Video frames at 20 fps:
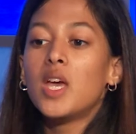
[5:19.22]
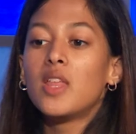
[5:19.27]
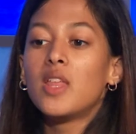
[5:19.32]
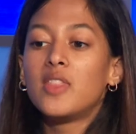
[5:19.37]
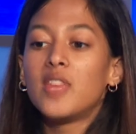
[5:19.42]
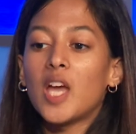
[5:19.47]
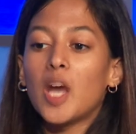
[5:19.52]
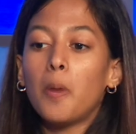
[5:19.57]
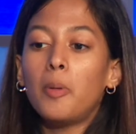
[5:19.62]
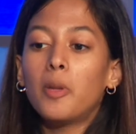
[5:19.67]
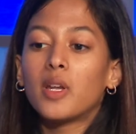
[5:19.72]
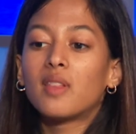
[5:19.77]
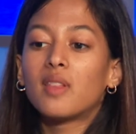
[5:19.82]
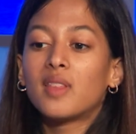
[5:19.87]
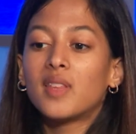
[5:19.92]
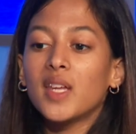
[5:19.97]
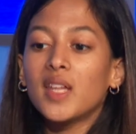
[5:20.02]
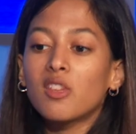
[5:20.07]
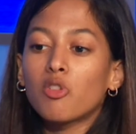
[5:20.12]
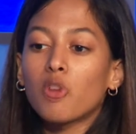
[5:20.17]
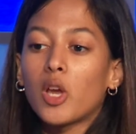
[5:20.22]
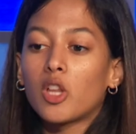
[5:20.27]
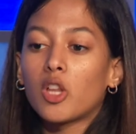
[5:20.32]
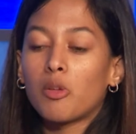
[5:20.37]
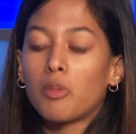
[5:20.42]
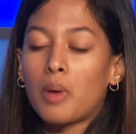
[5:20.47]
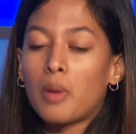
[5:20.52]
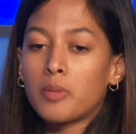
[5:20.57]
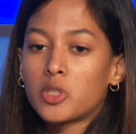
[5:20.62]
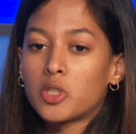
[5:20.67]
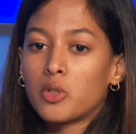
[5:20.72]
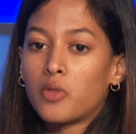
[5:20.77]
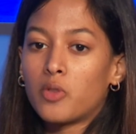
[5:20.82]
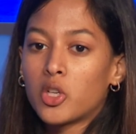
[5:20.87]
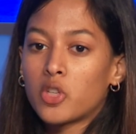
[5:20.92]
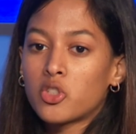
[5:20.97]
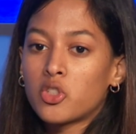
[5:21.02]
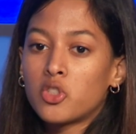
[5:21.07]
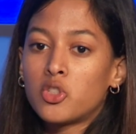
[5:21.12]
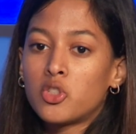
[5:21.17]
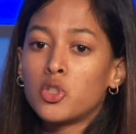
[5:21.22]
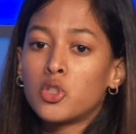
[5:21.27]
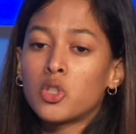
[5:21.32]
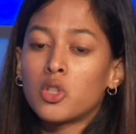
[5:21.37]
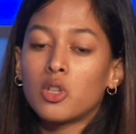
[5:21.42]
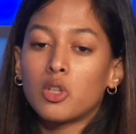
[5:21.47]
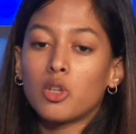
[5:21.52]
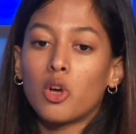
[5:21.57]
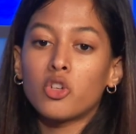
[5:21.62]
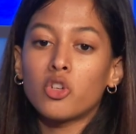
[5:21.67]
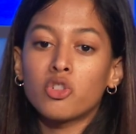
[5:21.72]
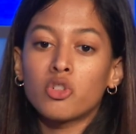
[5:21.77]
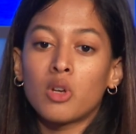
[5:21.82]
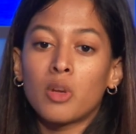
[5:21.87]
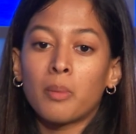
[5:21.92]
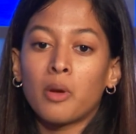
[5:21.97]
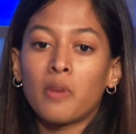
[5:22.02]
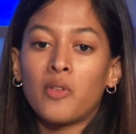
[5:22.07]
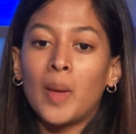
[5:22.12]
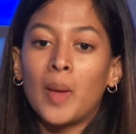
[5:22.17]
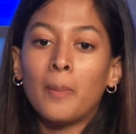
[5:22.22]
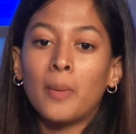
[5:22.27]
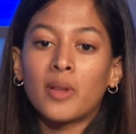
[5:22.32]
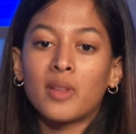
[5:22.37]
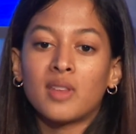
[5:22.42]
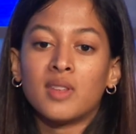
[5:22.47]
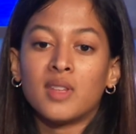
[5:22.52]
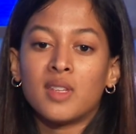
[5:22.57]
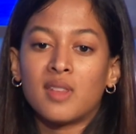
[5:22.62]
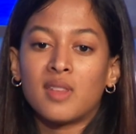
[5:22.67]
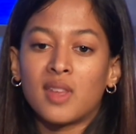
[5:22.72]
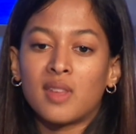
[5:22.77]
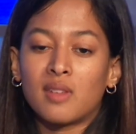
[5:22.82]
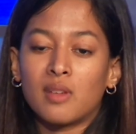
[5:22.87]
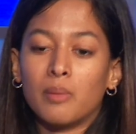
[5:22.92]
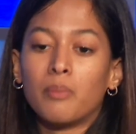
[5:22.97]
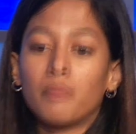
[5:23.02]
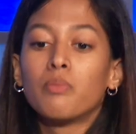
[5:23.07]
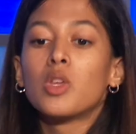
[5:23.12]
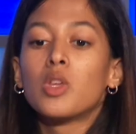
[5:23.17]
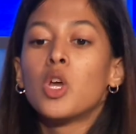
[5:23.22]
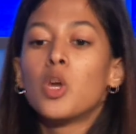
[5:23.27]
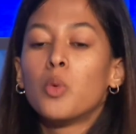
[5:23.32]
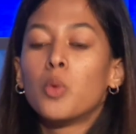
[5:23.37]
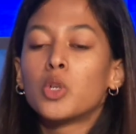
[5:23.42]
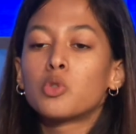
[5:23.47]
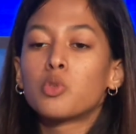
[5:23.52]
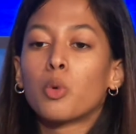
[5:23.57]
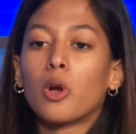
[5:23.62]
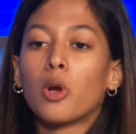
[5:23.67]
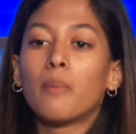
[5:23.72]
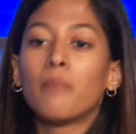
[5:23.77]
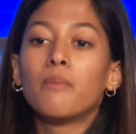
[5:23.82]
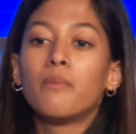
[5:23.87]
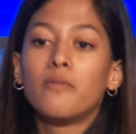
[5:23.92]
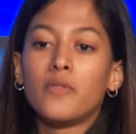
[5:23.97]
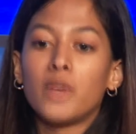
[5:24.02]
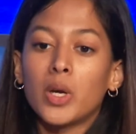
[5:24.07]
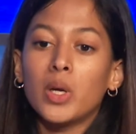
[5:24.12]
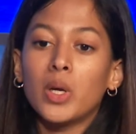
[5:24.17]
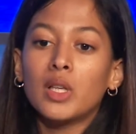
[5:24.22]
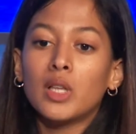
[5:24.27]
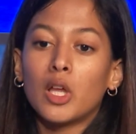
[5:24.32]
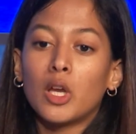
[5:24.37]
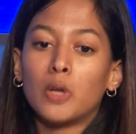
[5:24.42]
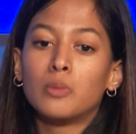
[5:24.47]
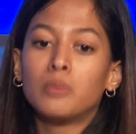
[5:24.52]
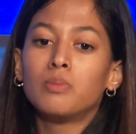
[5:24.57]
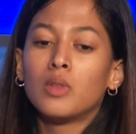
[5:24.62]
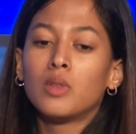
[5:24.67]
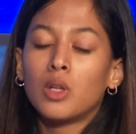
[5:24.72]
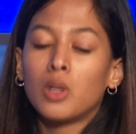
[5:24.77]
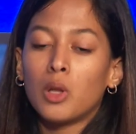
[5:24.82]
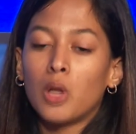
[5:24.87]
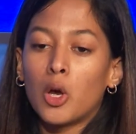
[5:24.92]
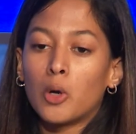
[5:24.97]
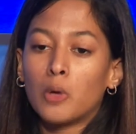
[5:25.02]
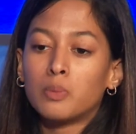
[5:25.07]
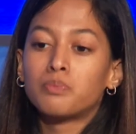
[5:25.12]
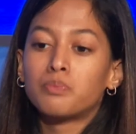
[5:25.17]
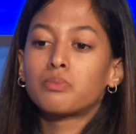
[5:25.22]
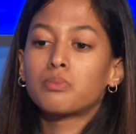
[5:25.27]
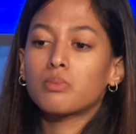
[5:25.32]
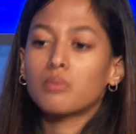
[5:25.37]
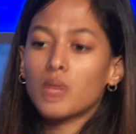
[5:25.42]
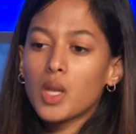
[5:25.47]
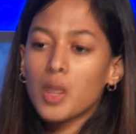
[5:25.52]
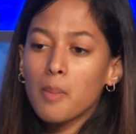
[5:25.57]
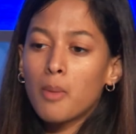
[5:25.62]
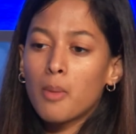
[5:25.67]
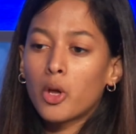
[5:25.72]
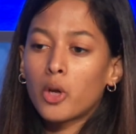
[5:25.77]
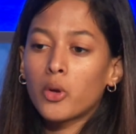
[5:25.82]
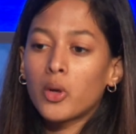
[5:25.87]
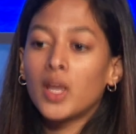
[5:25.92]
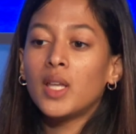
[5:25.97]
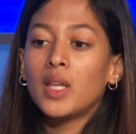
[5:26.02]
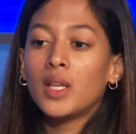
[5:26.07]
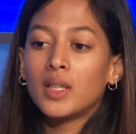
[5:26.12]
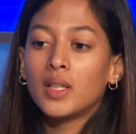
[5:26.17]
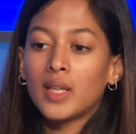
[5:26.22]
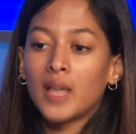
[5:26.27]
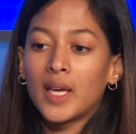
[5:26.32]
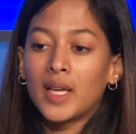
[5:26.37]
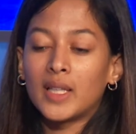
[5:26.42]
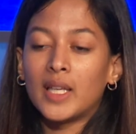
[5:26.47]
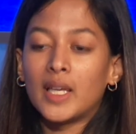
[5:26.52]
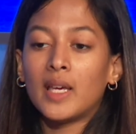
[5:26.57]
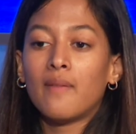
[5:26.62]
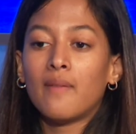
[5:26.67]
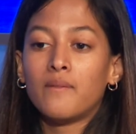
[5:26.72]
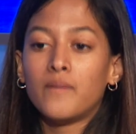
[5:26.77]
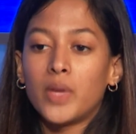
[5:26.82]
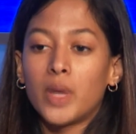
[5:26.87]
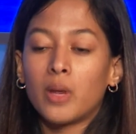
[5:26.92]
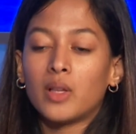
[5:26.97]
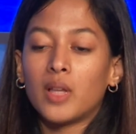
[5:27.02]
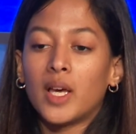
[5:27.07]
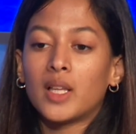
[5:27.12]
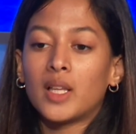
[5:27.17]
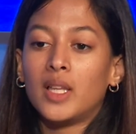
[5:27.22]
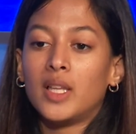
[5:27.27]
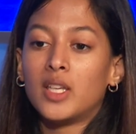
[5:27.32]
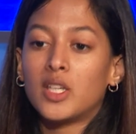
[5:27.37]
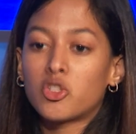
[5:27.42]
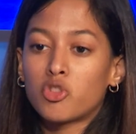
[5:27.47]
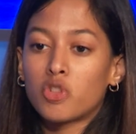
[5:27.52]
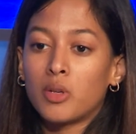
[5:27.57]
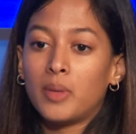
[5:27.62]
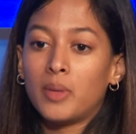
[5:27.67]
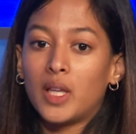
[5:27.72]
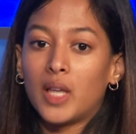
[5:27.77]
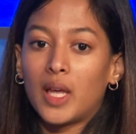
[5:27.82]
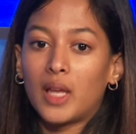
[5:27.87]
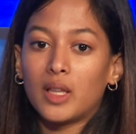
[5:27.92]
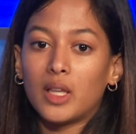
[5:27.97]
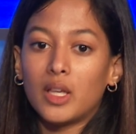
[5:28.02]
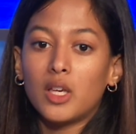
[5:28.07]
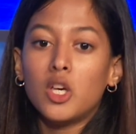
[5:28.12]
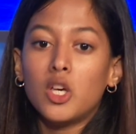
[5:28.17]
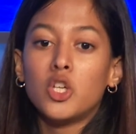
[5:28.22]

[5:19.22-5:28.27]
The output had six triangular membership functions due to the larger number of inputs in this system, which were very low, low, moderate, likely, very likely, and extremely likely.